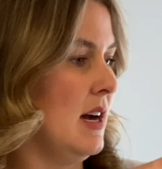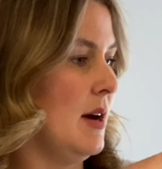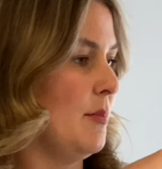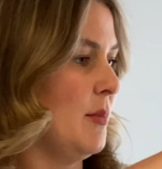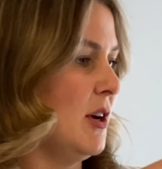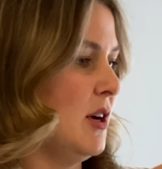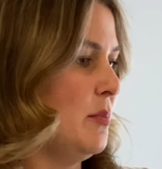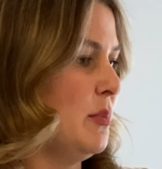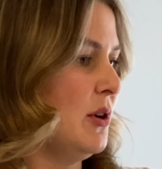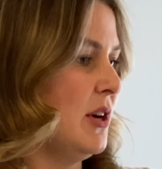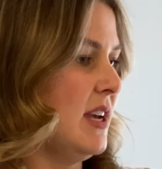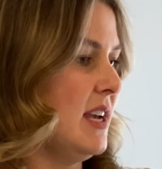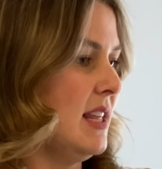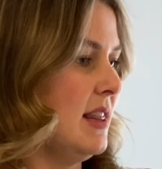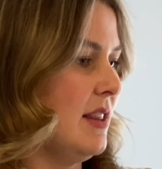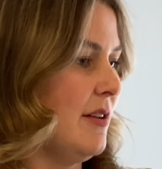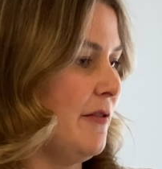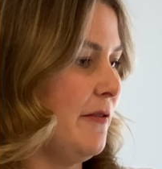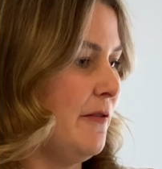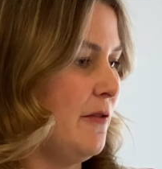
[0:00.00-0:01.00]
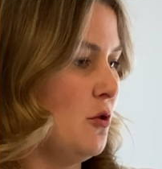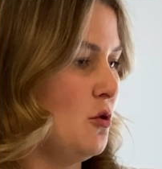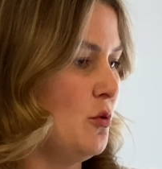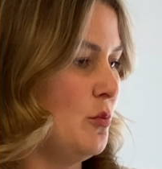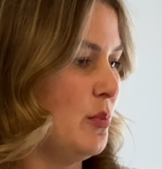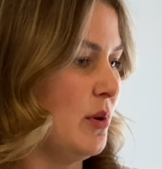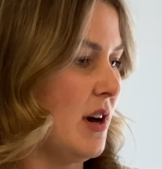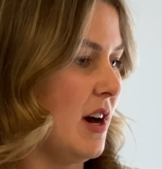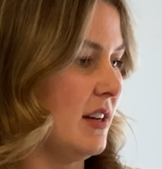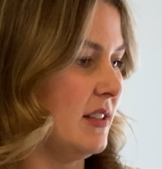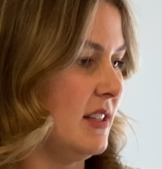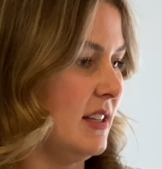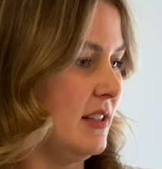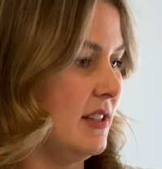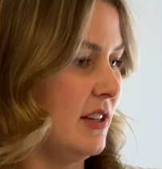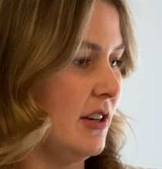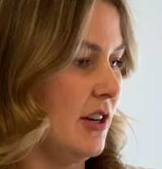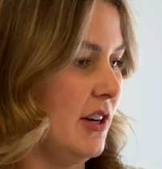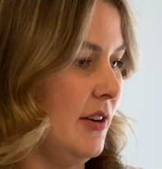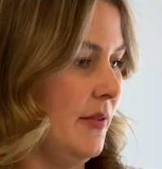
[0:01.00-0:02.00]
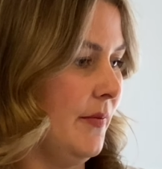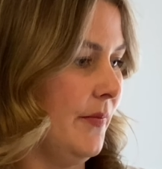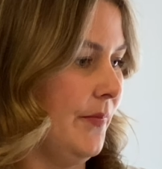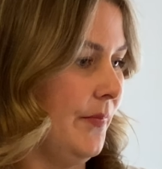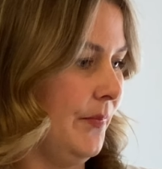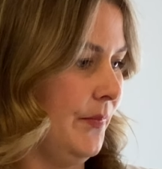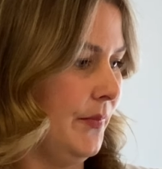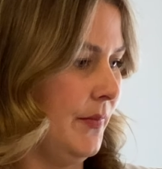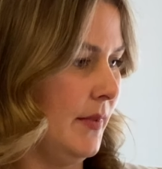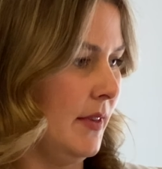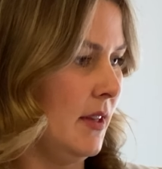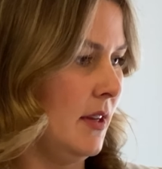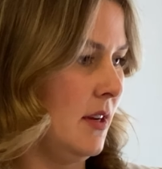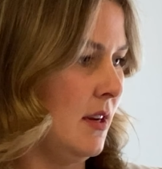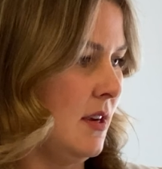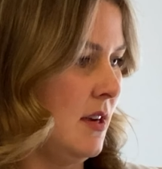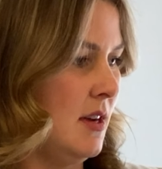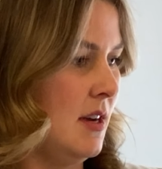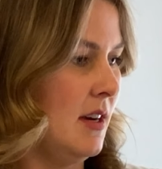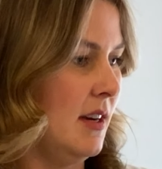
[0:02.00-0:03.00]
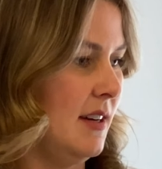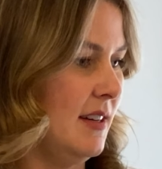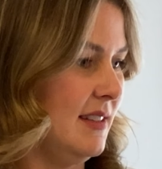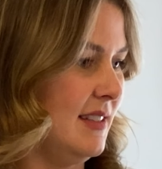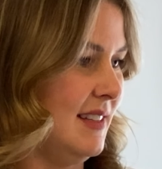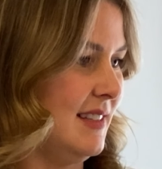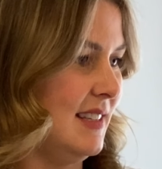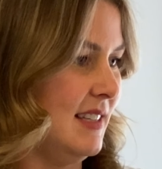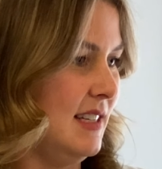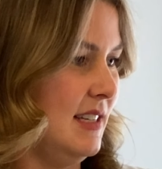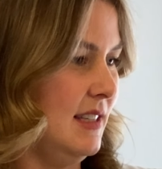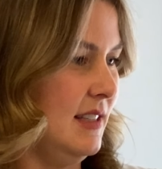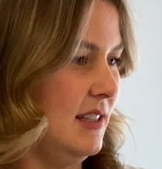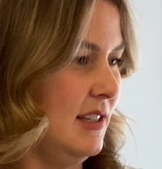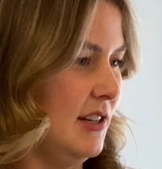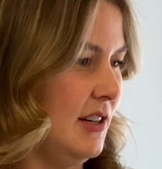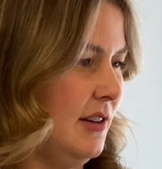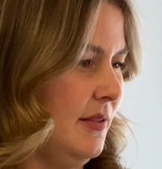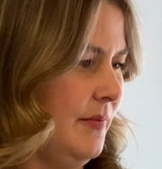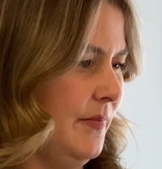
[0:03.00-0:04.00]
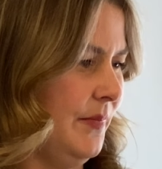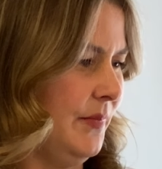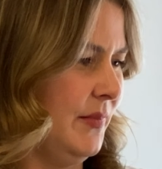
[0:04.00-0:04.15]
I'm going to put it in the food processor because it's easier.